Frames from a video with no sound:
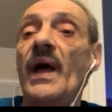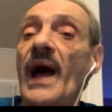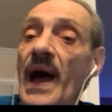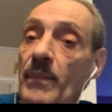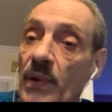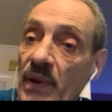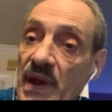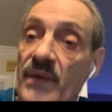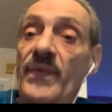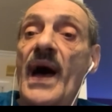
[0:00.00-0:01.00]
I
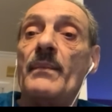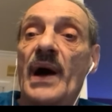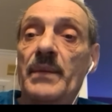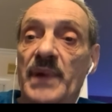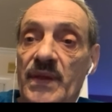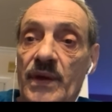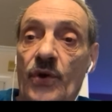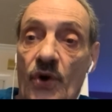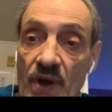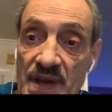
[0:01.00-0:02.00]
believe that might be the
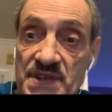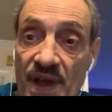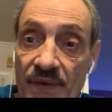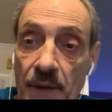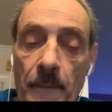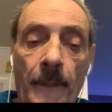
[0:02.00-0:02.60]
cause of it.